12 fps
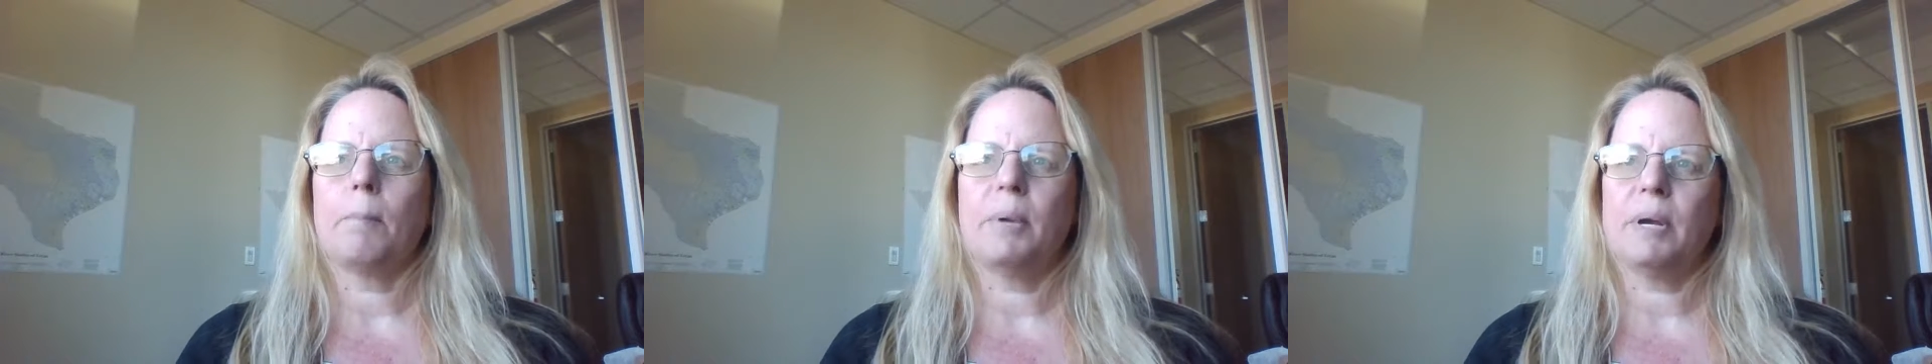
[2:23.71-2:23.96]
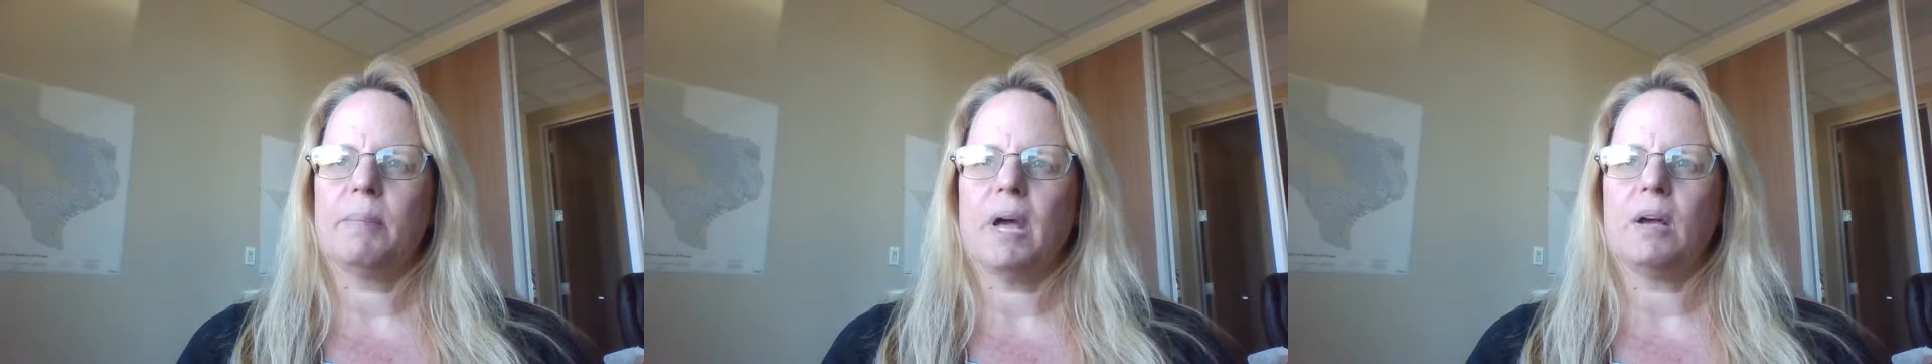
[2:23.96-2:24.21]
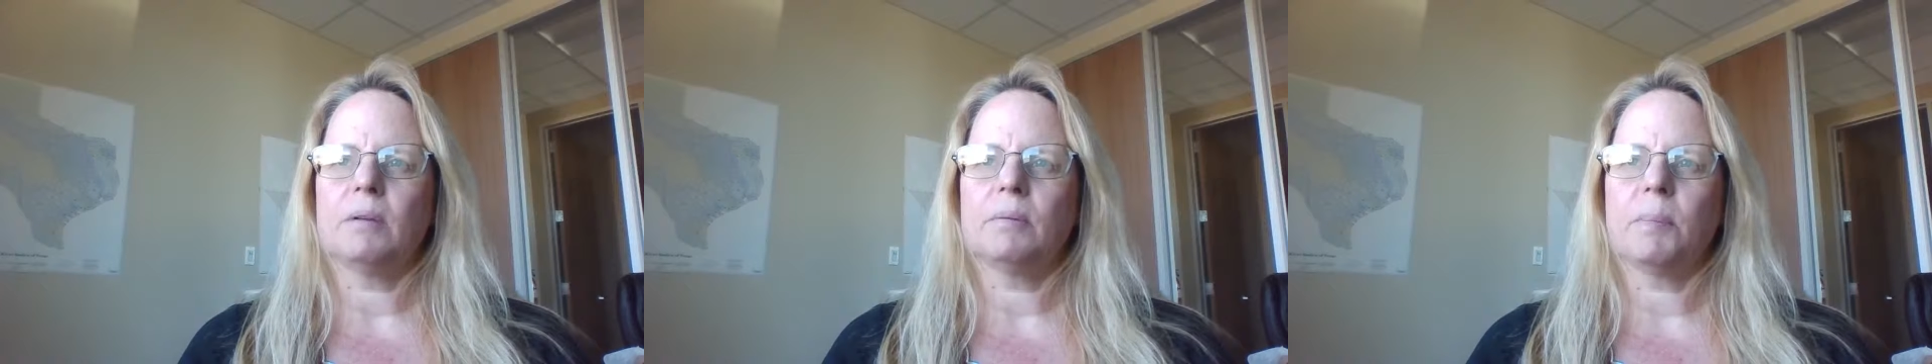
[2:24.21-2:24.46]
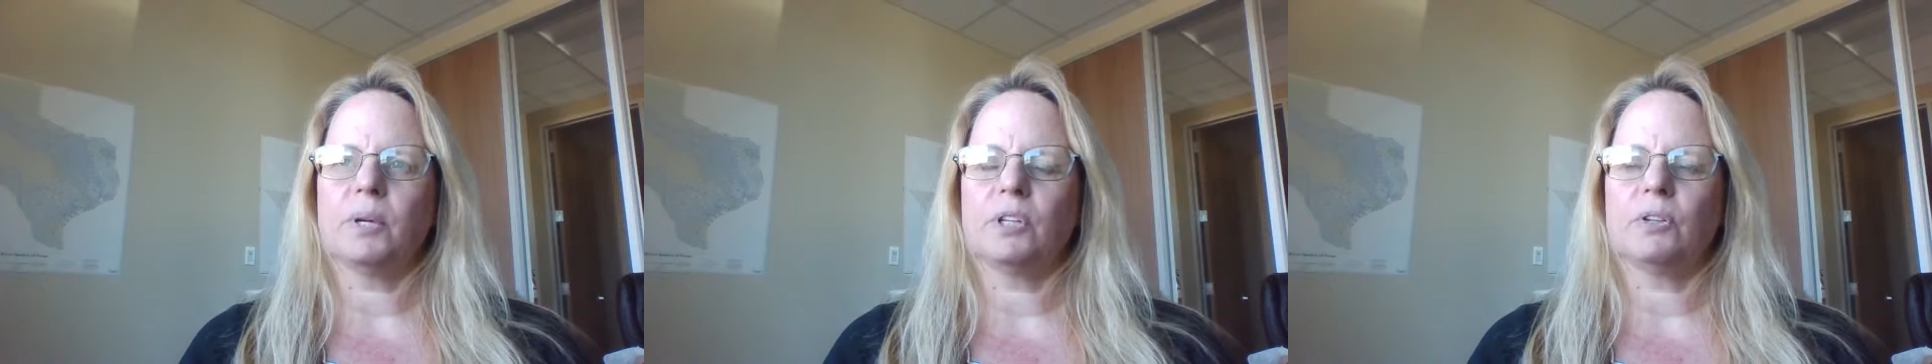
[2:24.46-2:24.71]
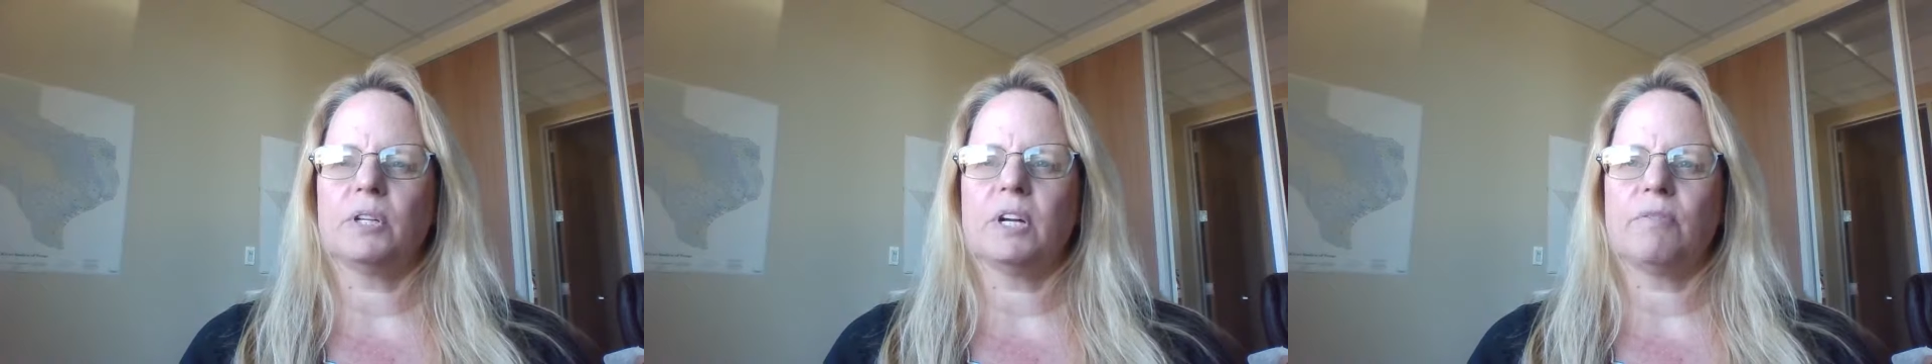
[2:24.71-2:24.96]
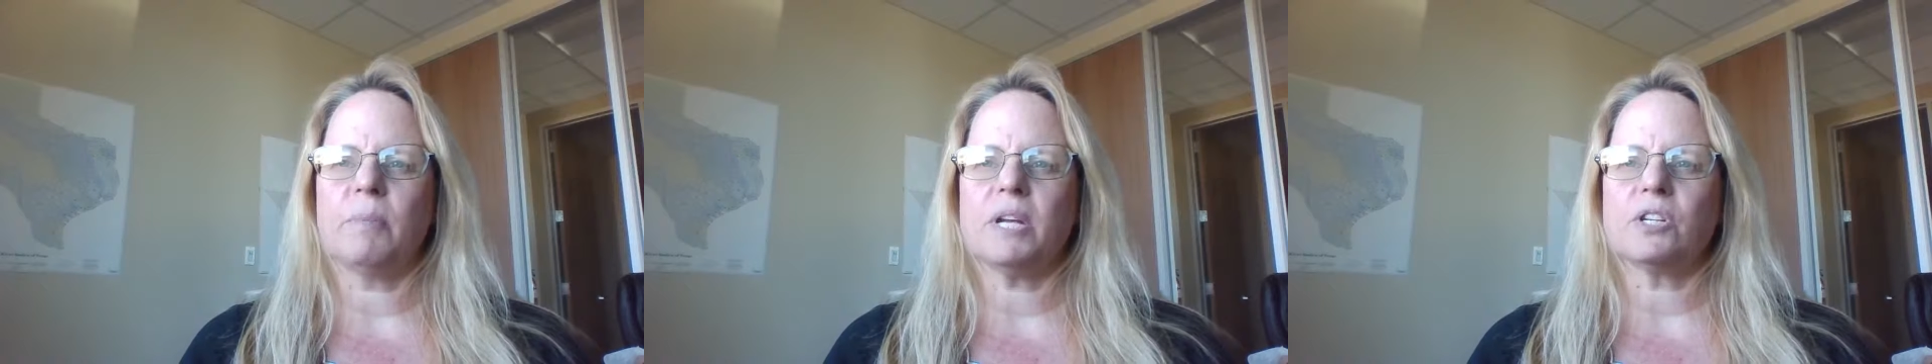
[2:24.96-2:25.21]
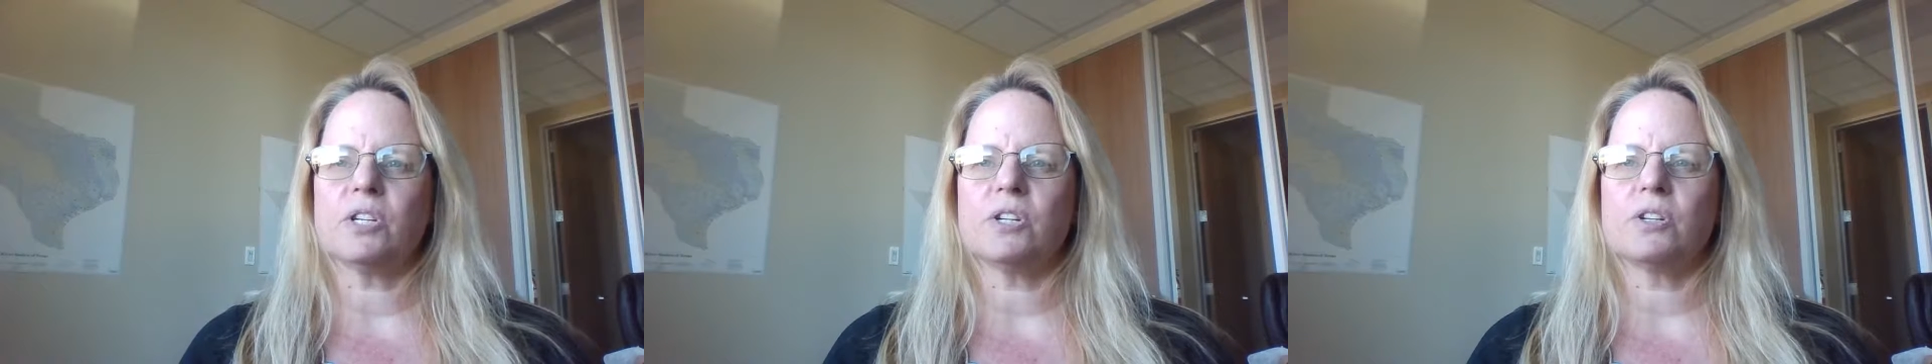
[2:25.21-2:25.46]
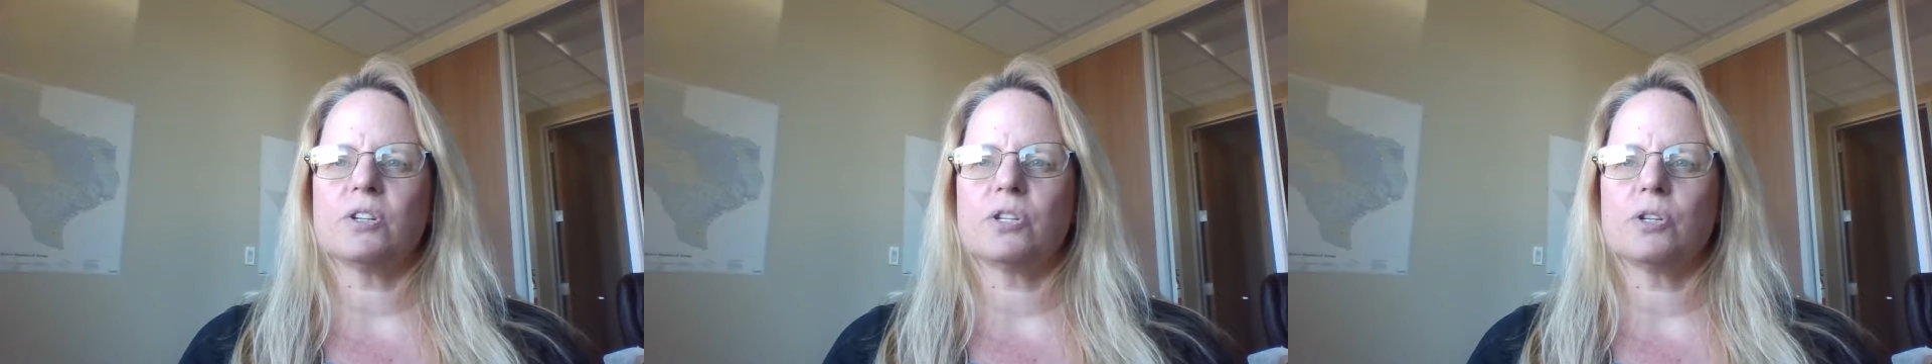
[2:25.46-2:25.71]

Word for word: Bid amount per unit of measure,